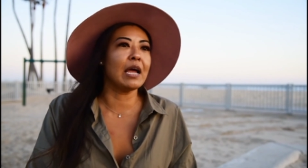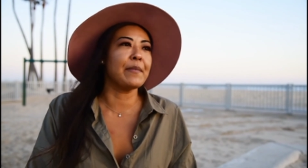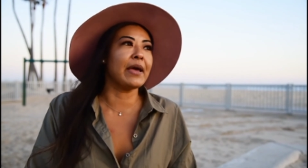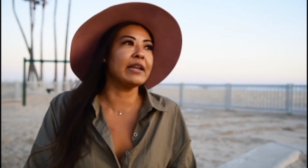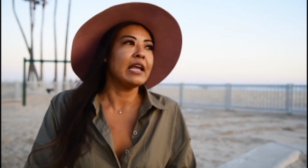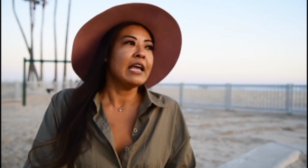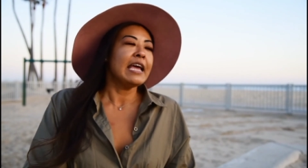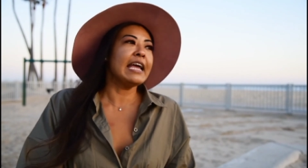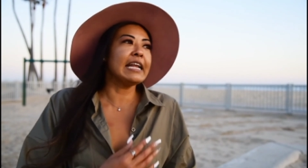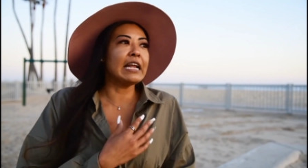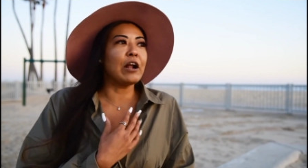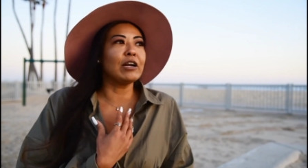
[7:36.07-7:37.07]
the time. And
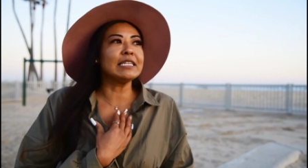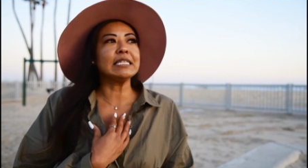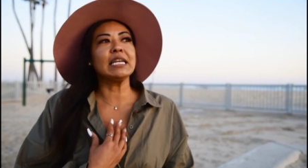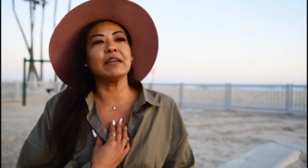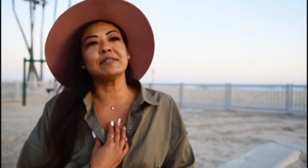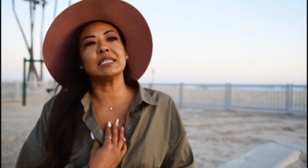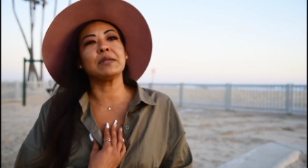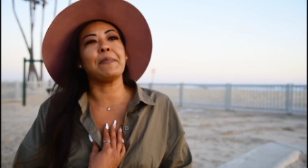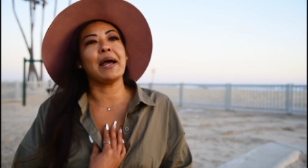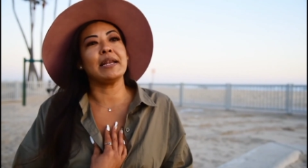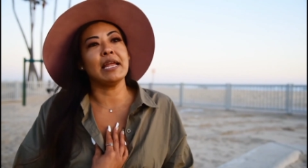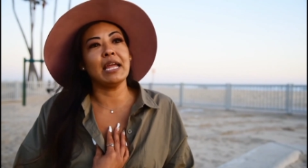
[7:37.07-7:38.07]
it honestly gives us a
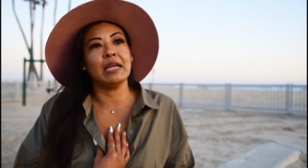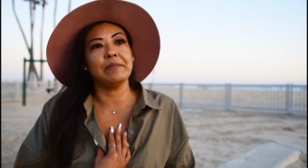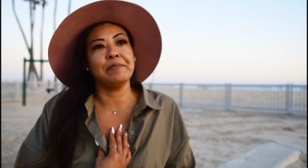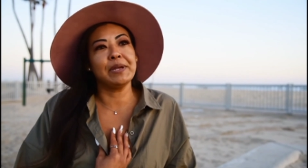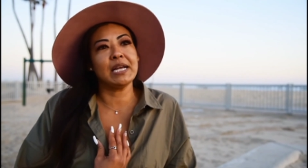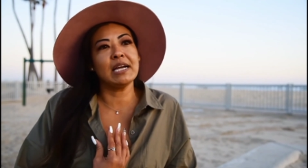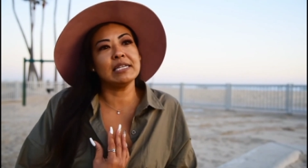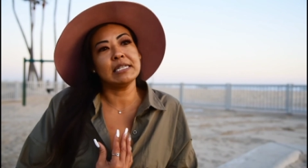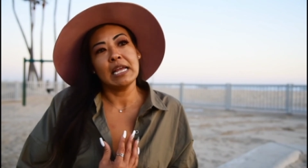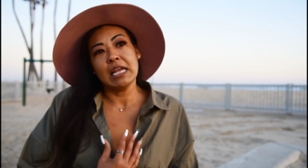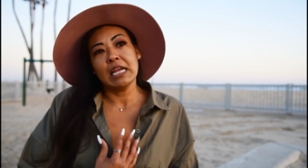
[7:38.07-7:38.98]
bad name, because